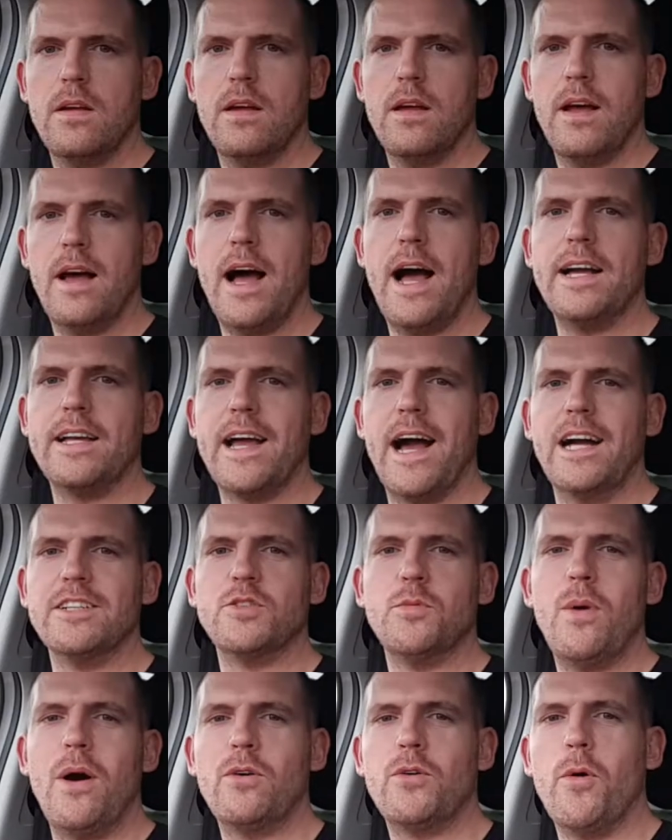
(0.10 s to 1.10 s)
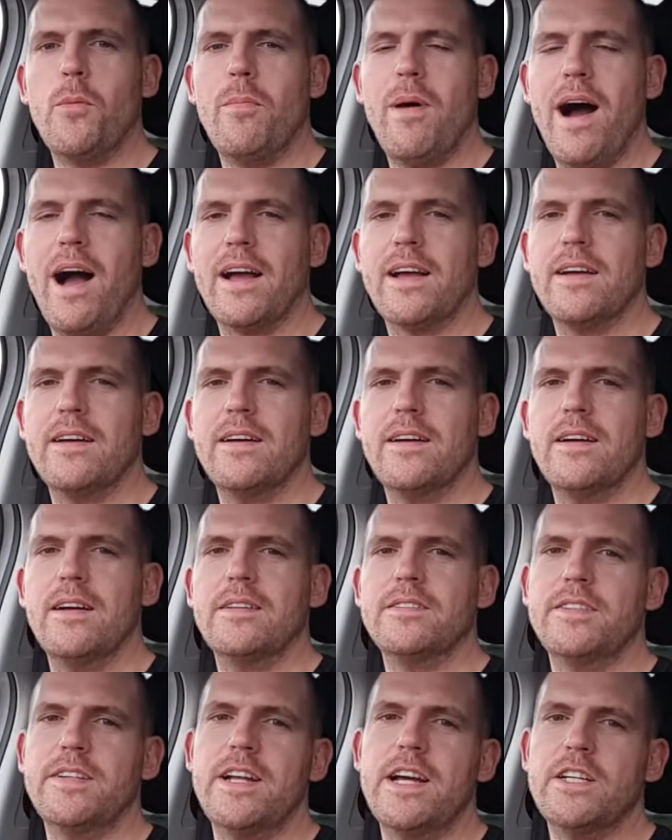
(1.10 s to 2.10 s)
Hi guys and welcome back.
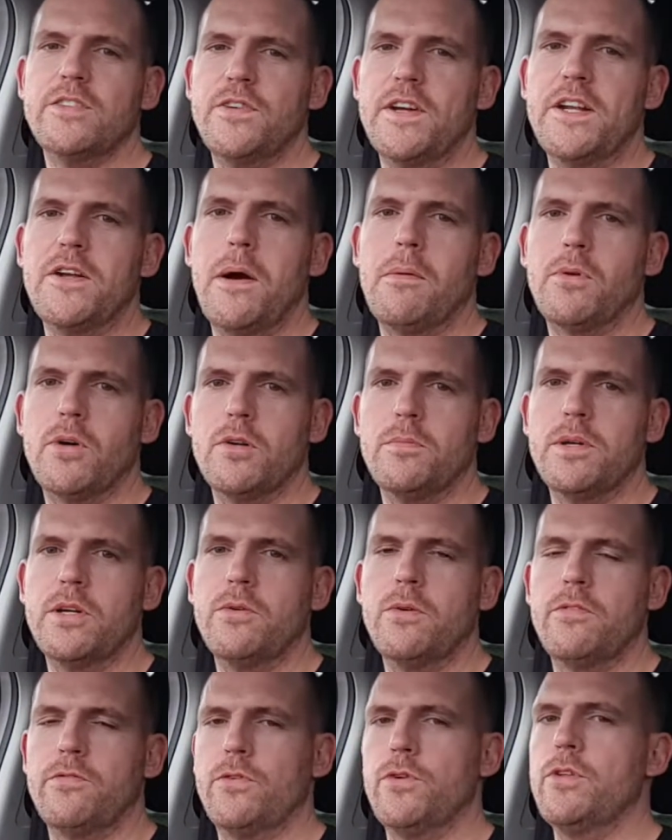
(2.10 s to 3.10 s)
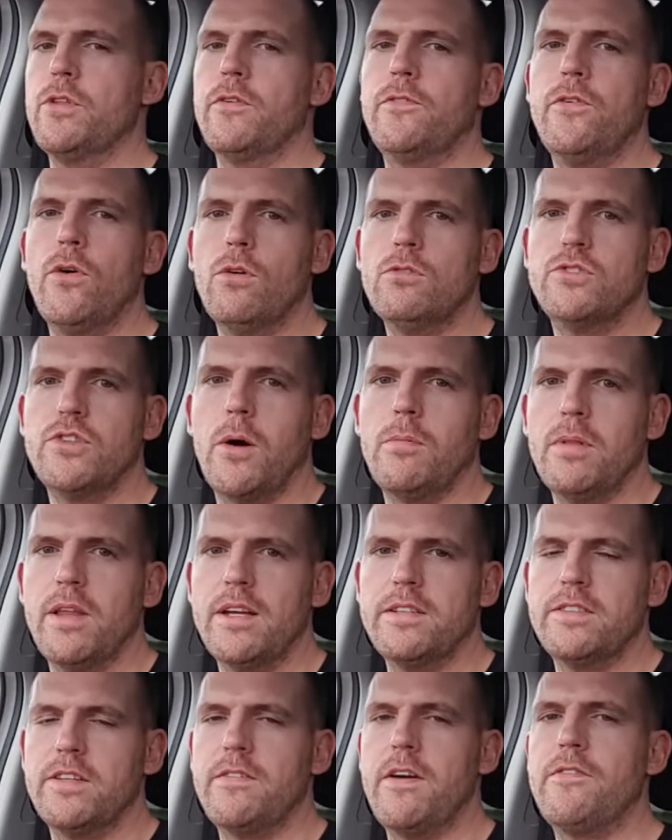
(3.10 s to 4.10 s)
Today's video I'm going to be going through the full job
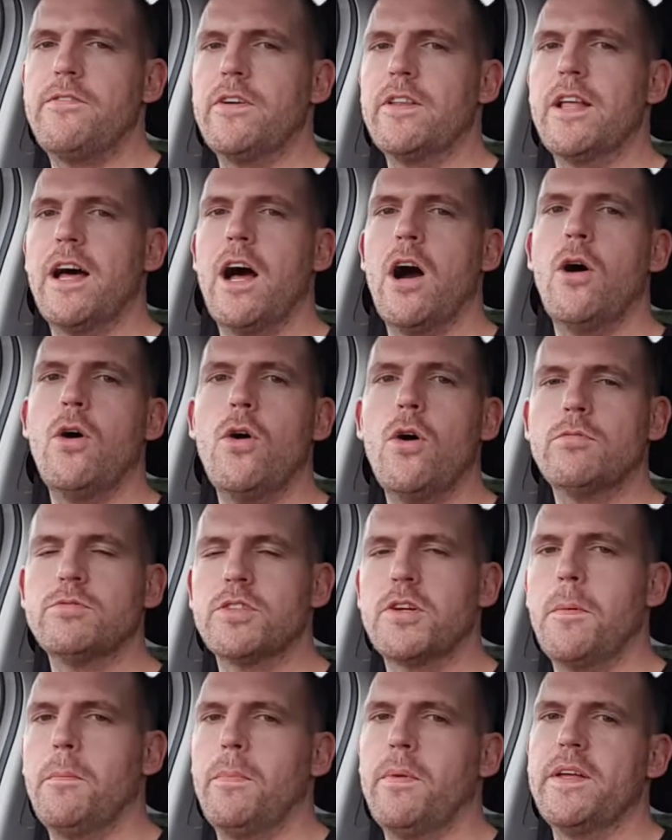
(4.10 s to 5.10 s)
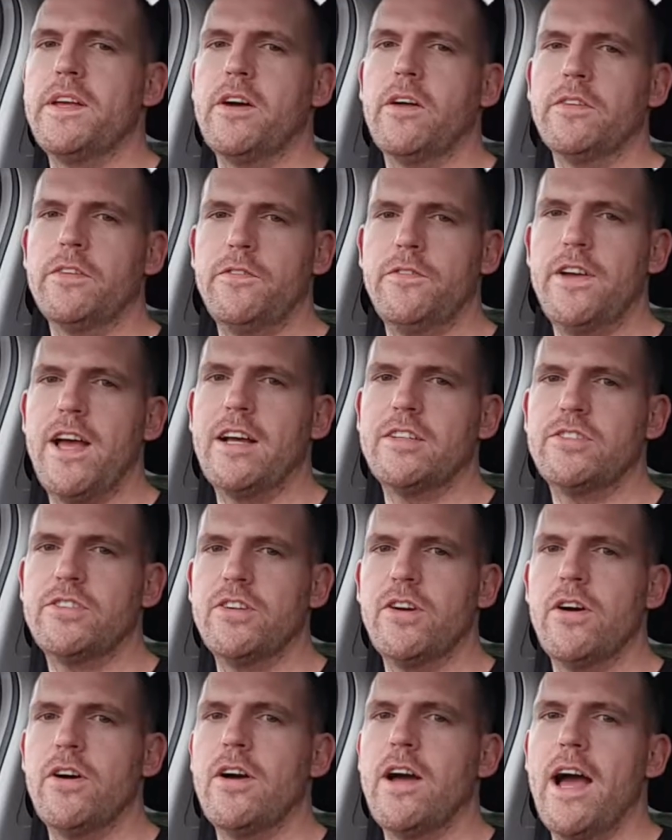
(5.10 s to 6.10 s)
list of everything that I hope to complete on the
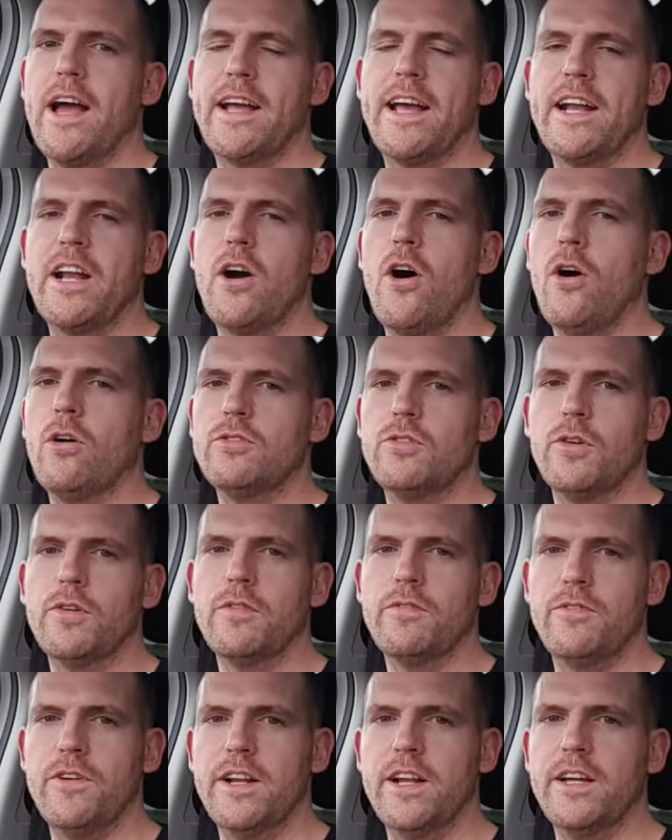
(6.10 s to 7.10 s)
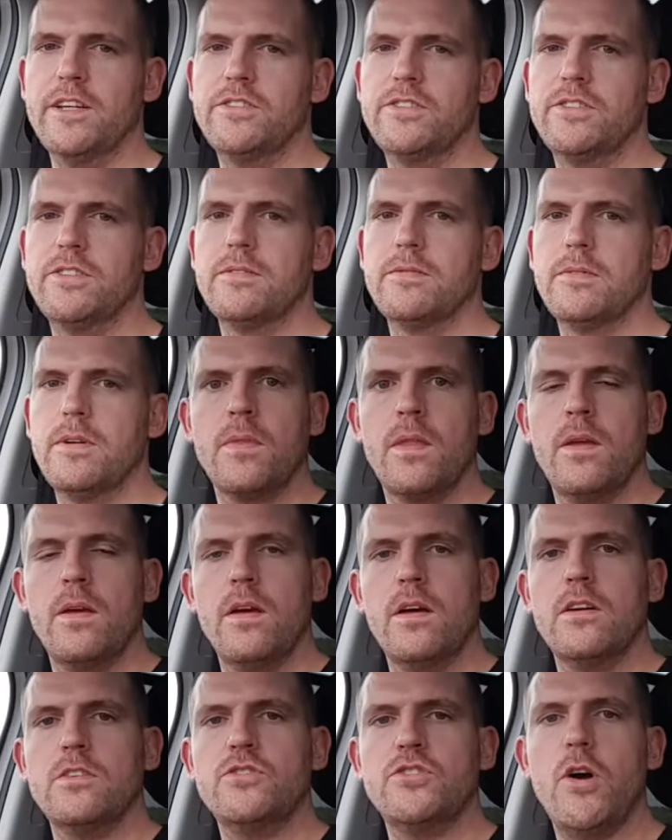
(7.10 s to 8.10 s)
Fiesta and get it all done and finished.
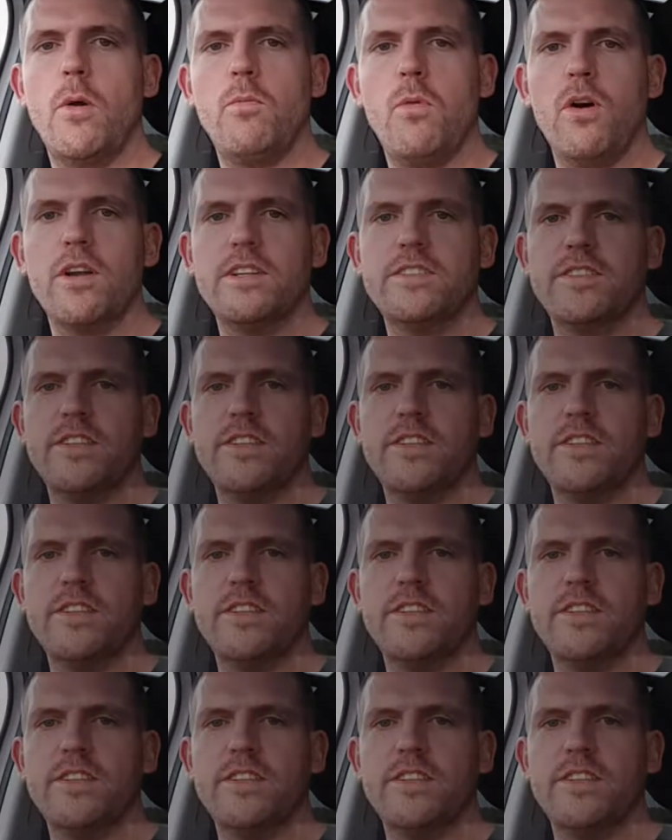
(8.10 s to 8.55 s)
Job 1 is the